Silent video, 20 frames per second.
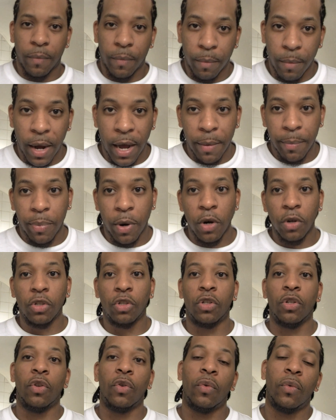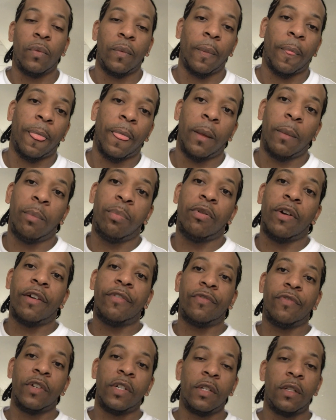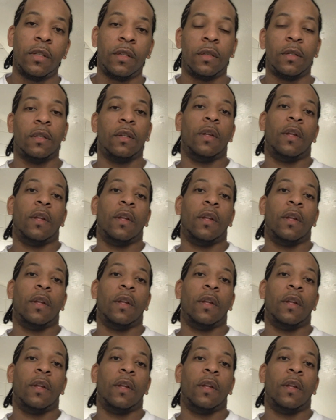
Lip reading: my personal preference,